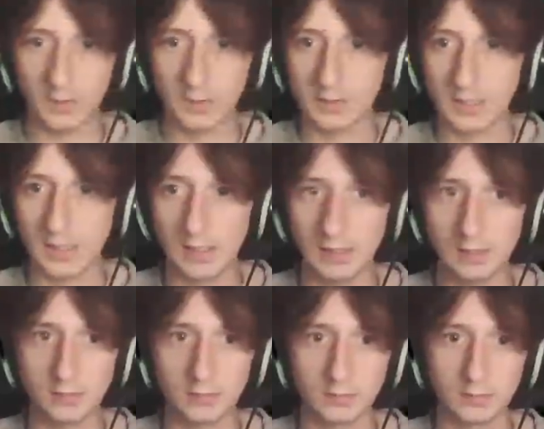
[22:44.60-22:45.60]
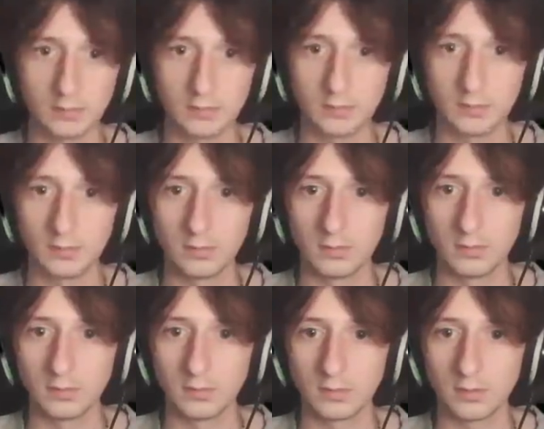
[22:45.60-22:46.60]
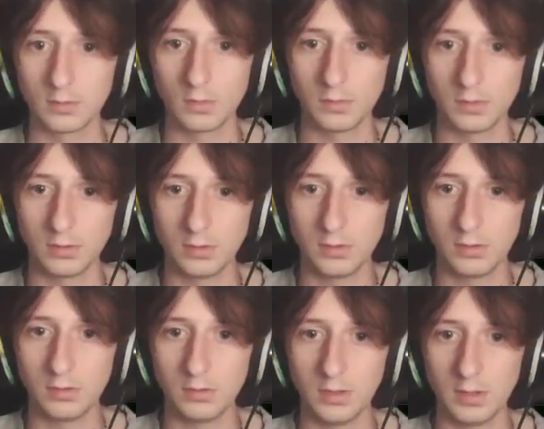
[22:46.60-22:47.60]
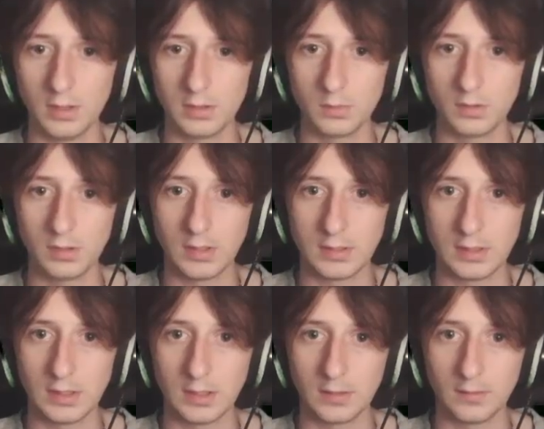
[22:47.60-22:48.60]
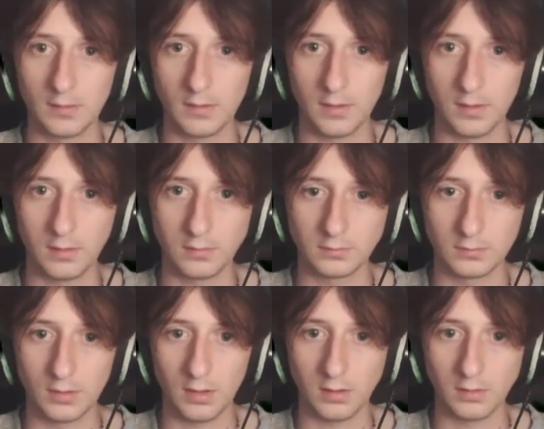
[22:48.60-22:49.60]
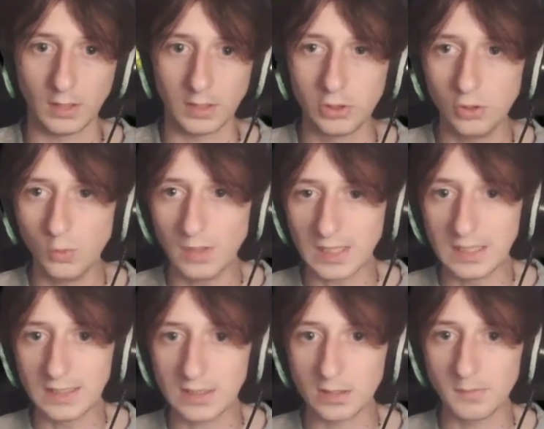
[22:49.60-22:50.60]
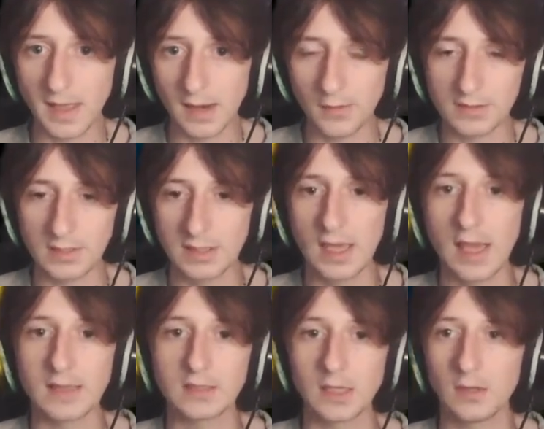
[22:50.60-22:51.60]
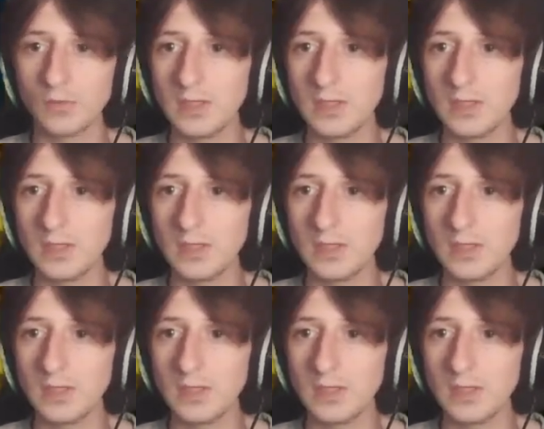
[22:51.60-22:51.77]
is here, because what we're going to do is we're going to get digging. I do want to clear some areas of the nest, and the